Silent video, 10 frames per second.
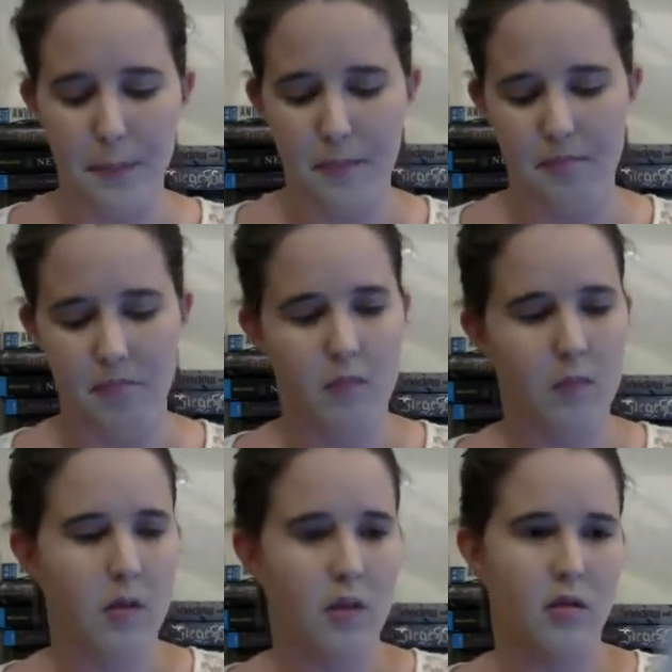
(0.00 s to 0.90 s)
So
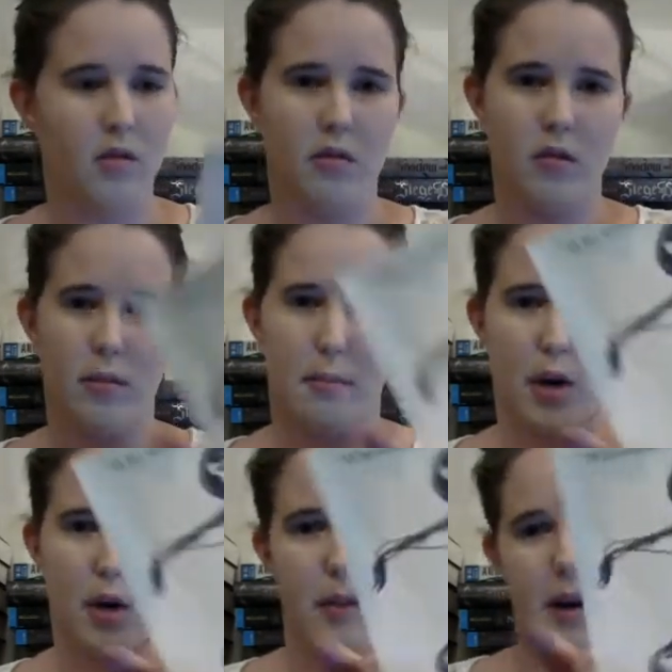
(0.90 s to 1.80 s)
there's a
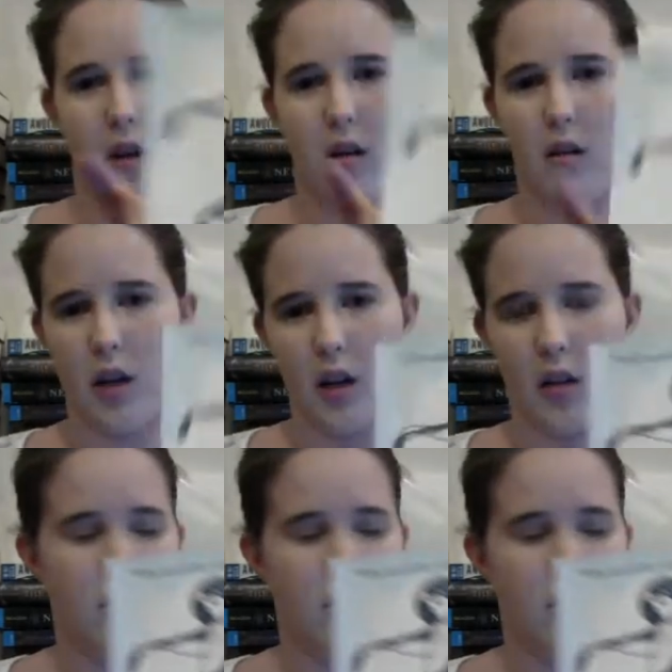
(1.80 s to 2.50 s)
mermaid on there.